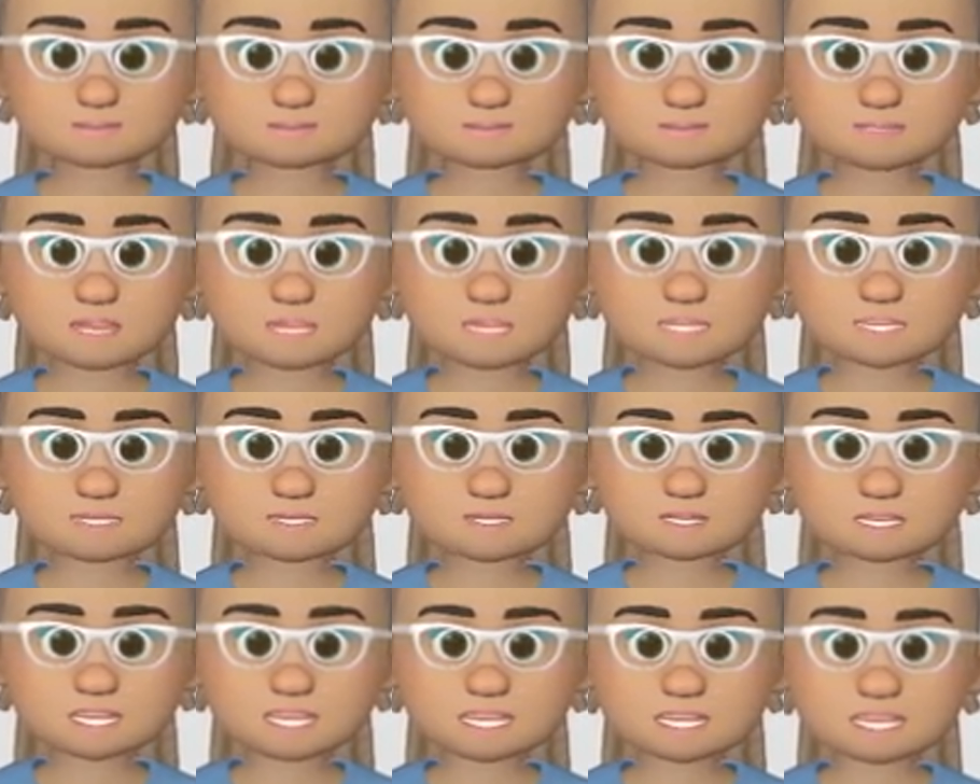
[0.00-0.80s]
And
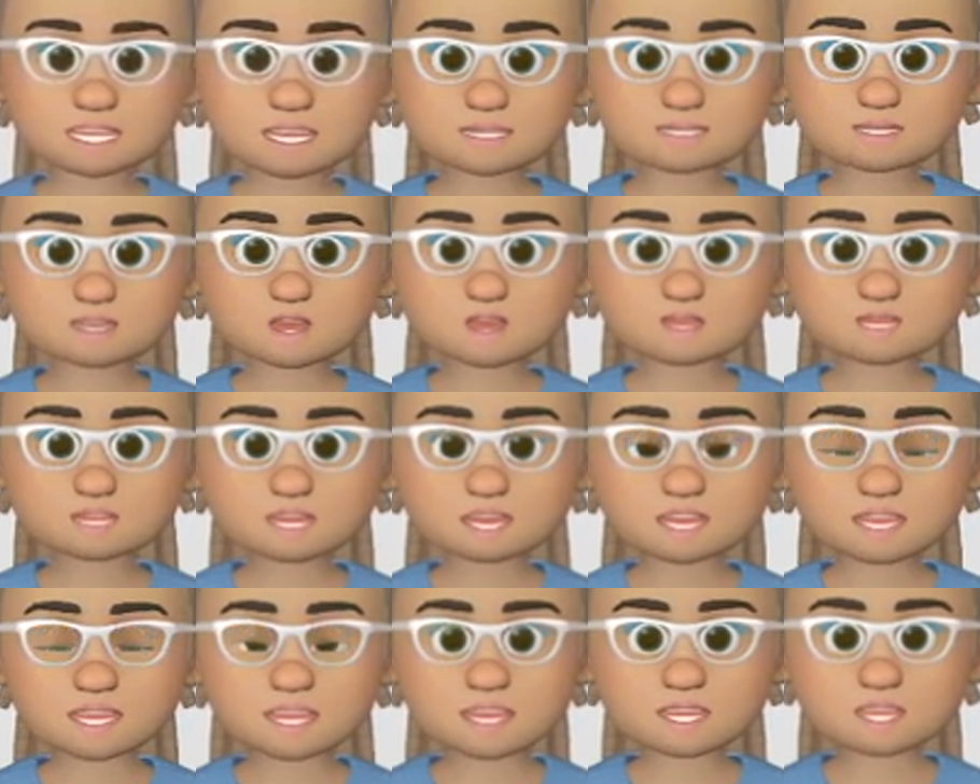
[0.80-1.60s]
it is called
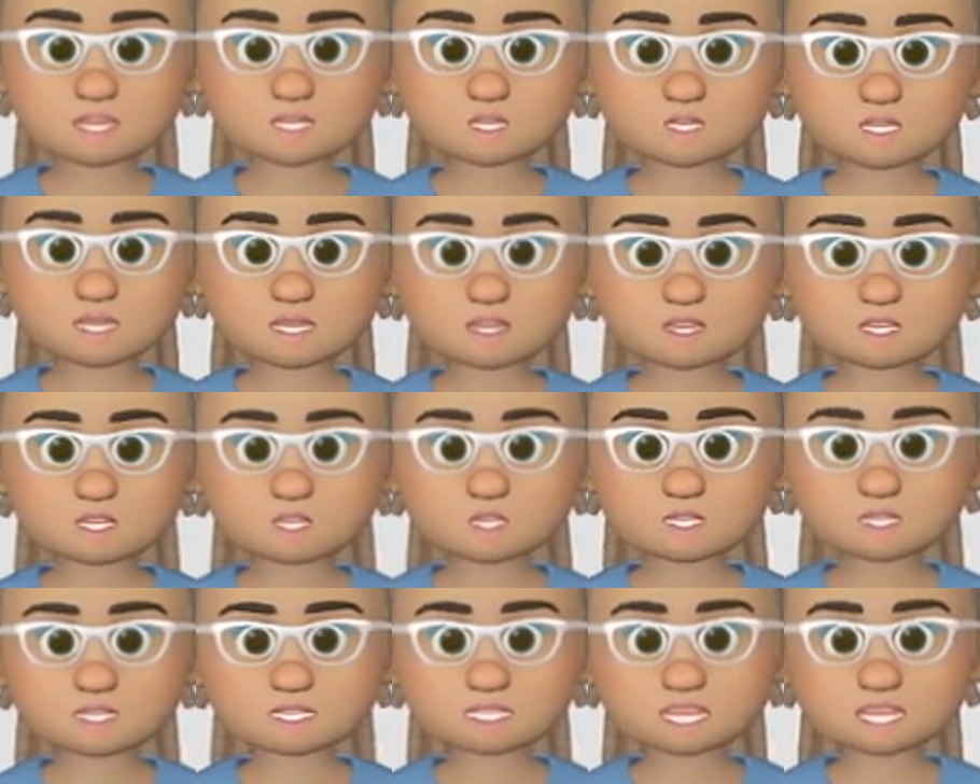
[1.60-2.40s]
the reducing
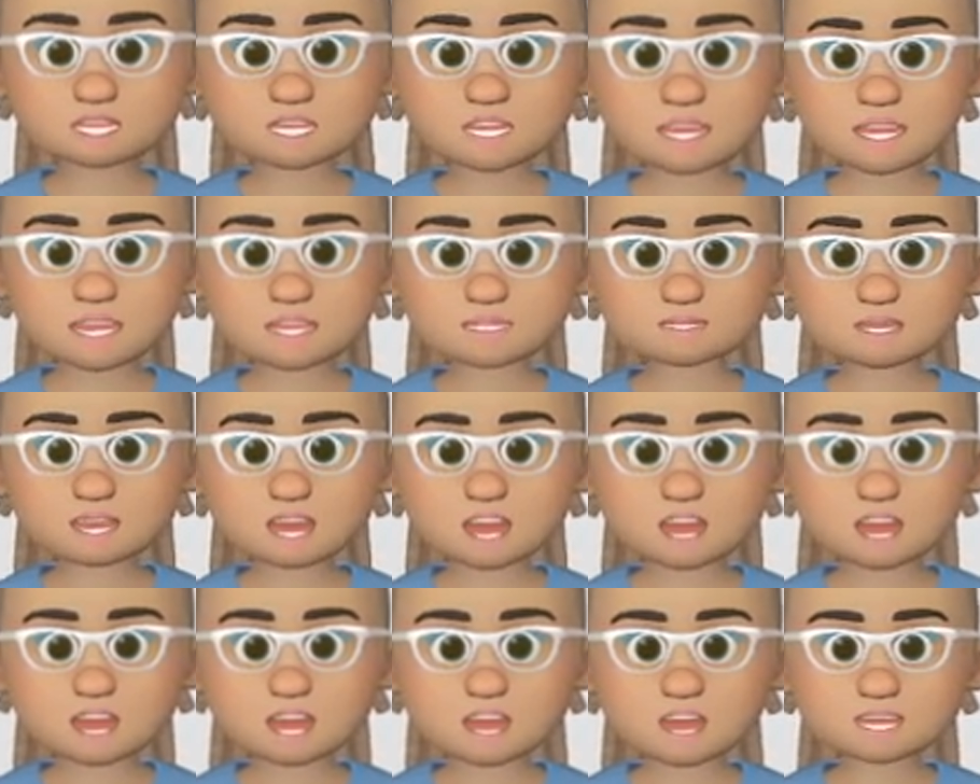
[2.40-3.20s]
sugar
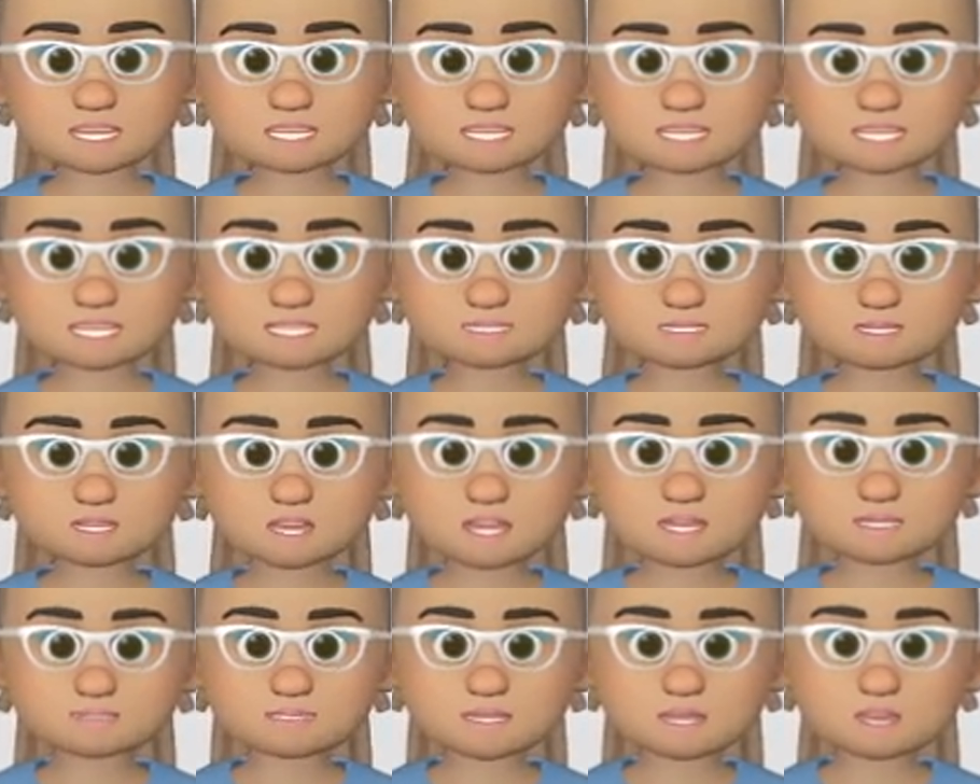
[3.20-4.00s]
because
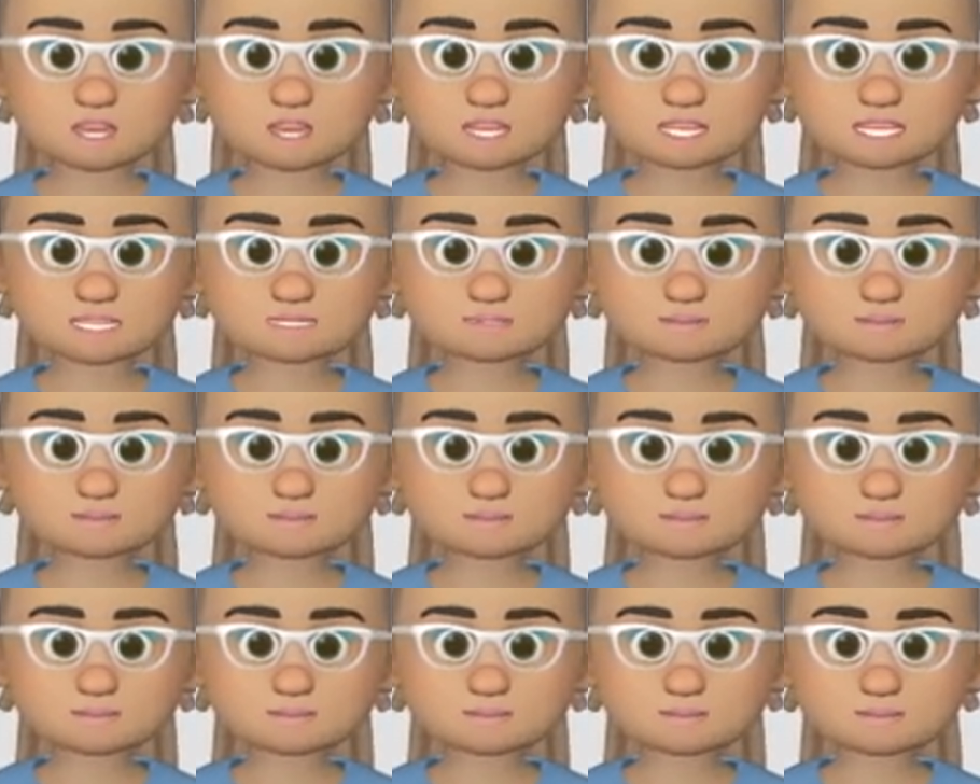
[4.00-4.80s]
it can
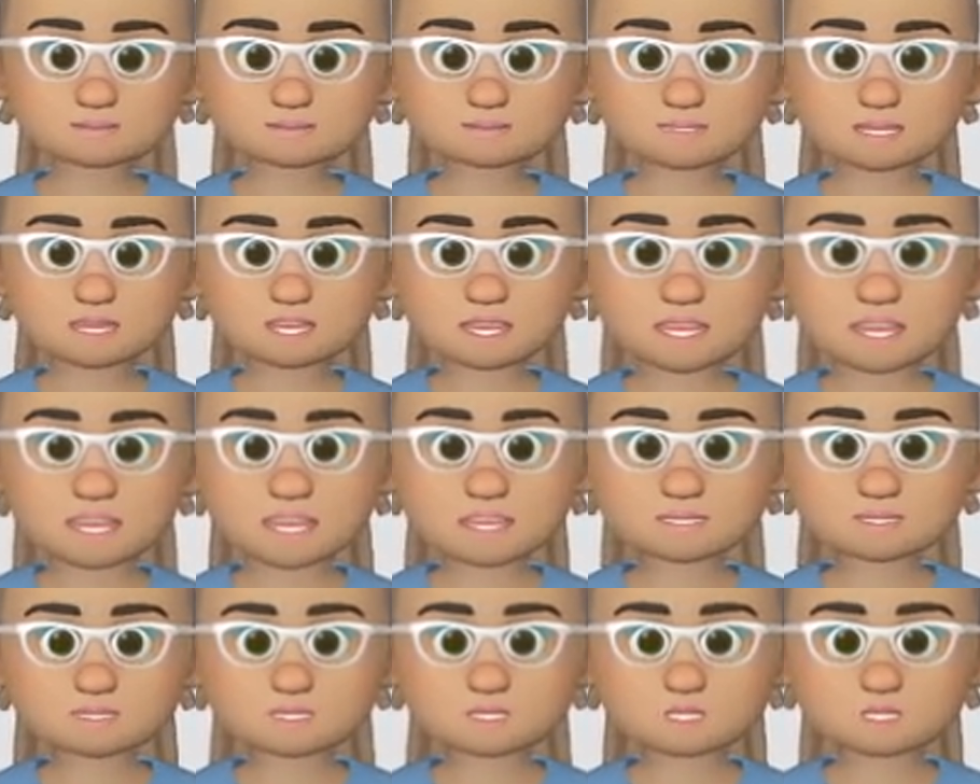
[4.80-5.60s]

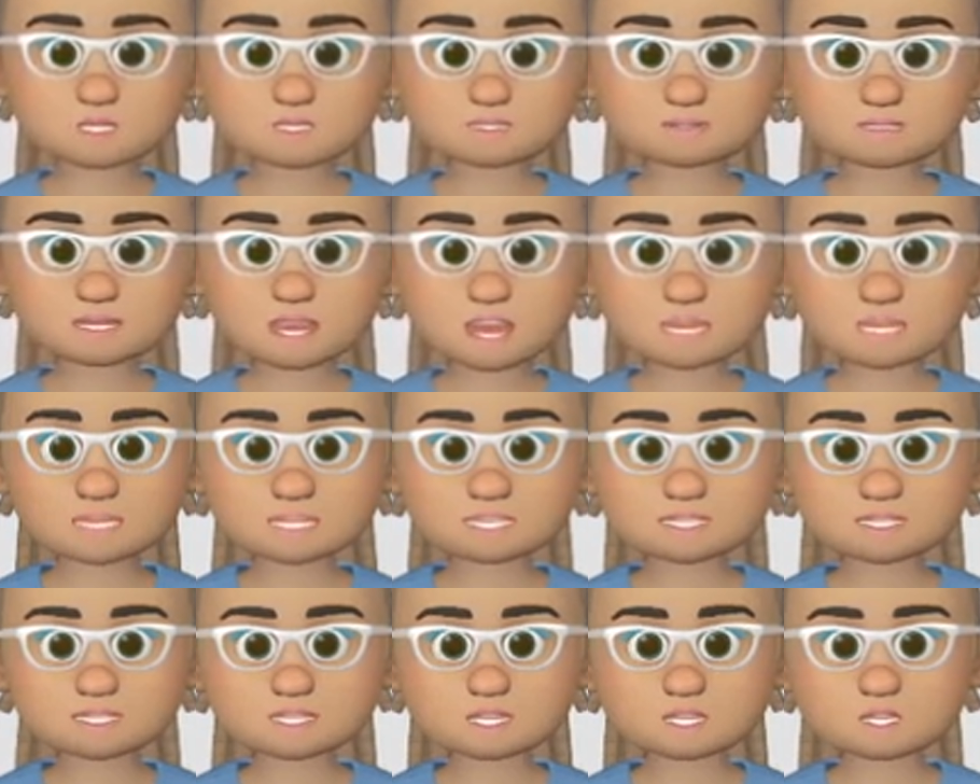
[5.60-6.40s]
reduce
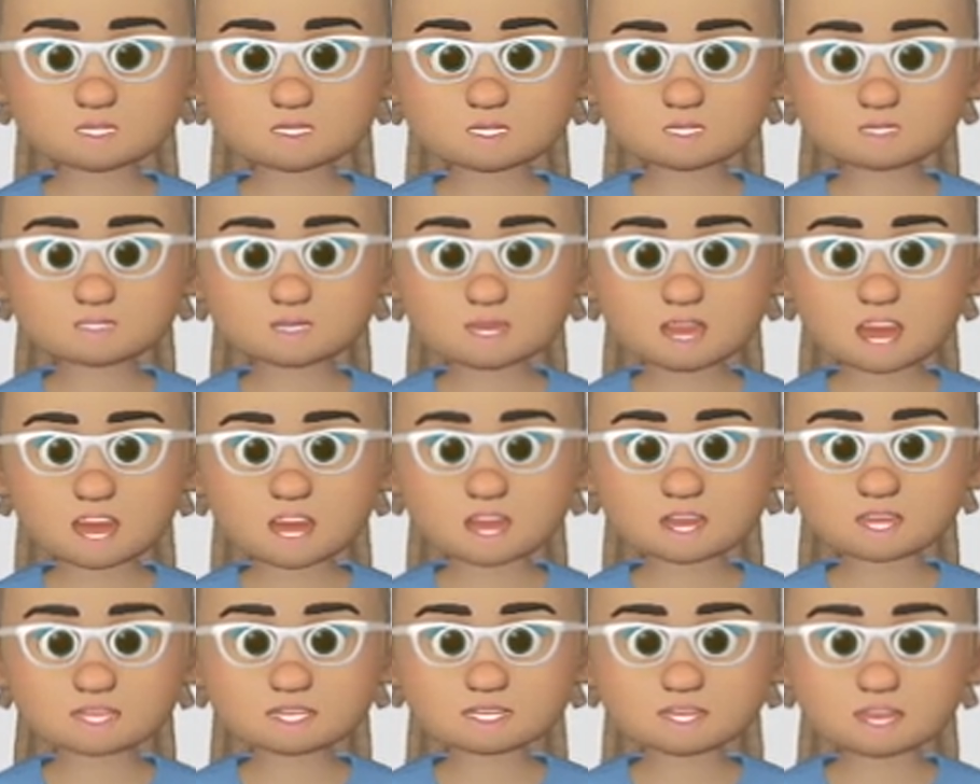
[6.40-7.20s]
copper 2 to
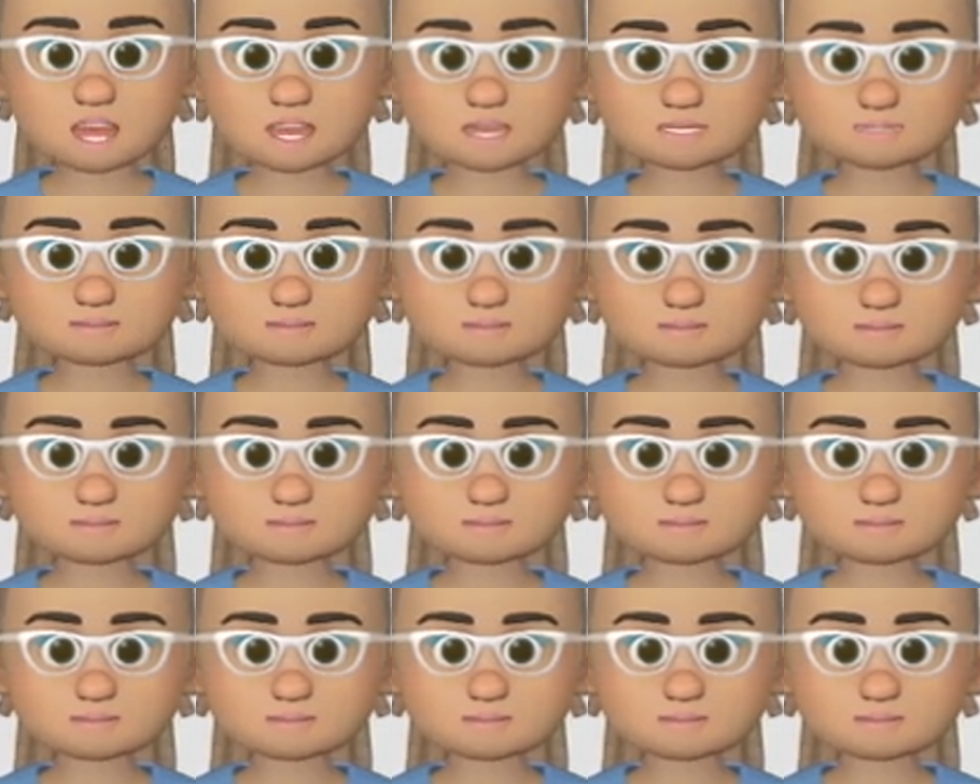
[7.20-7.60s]
copper 1,